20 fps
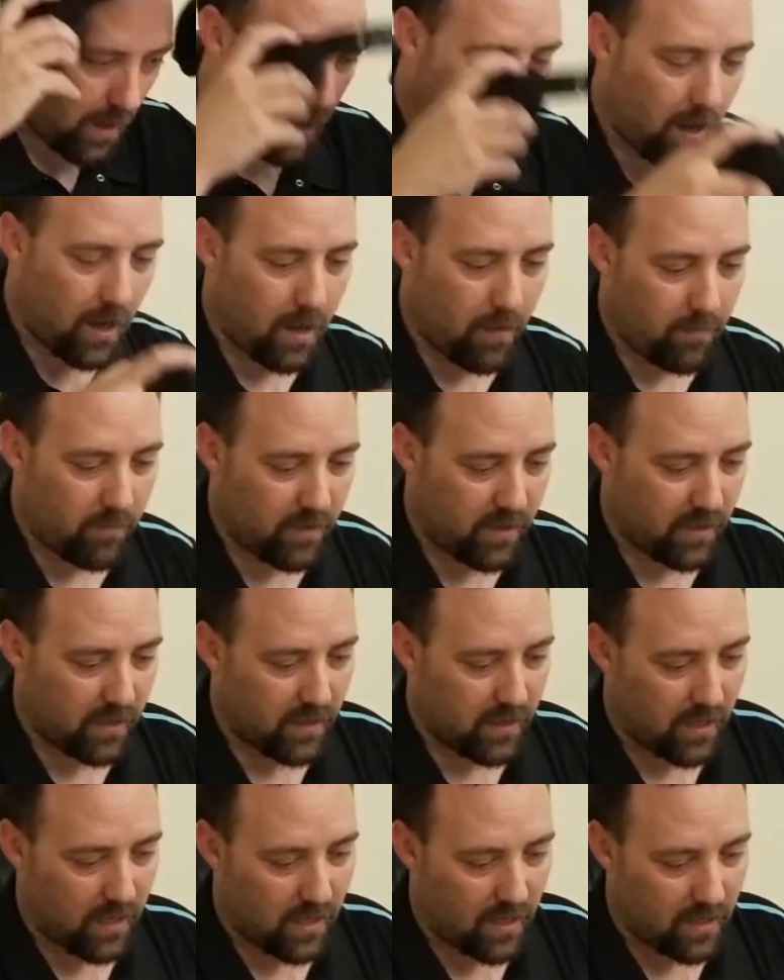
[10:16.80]
I'm gonna
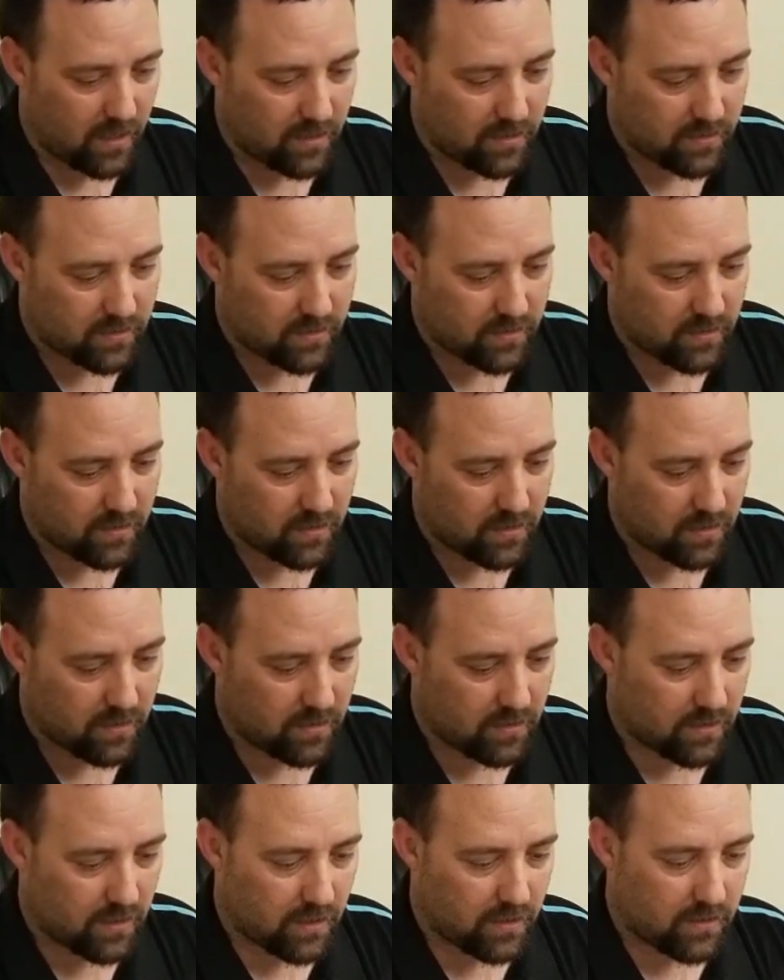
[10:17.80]
guess
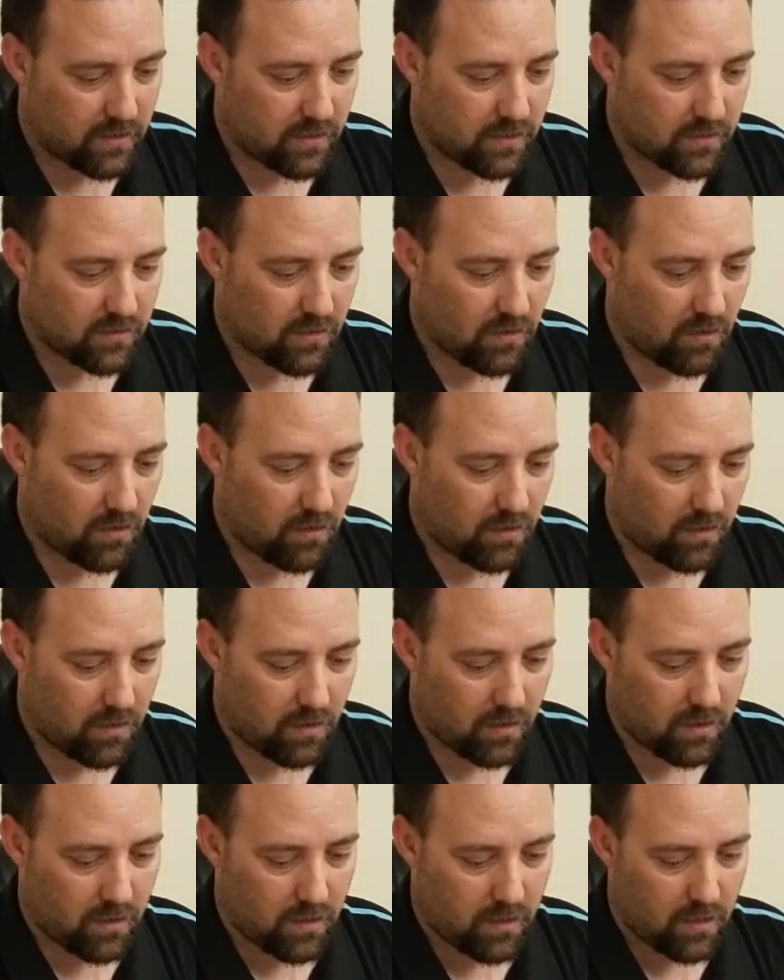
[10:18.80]
that these
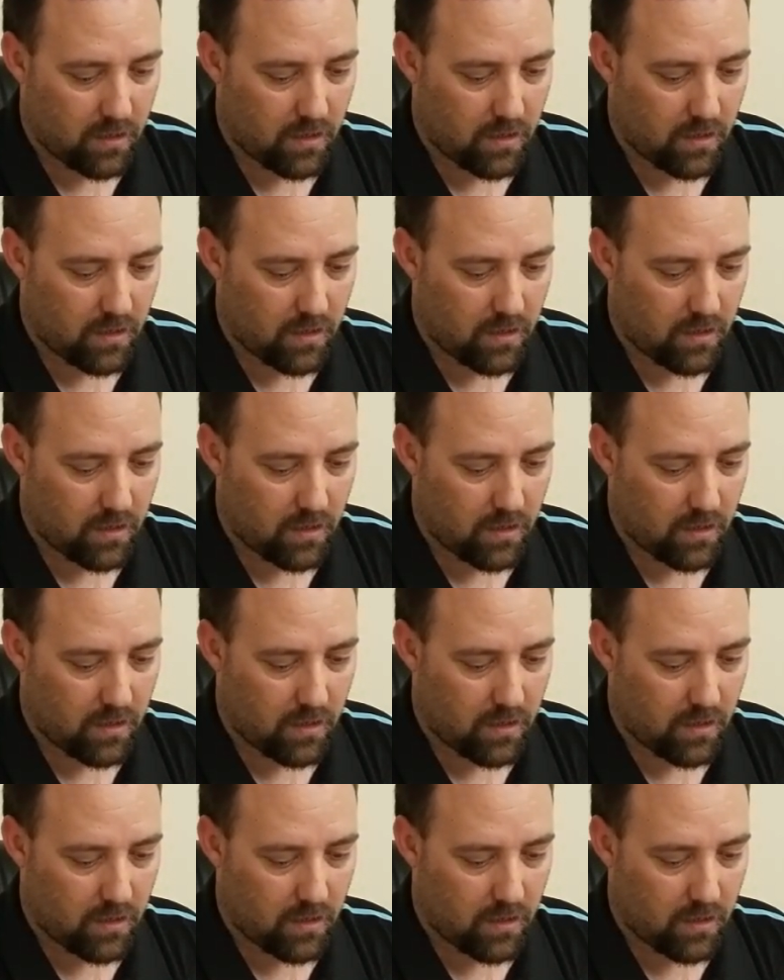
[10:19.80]
are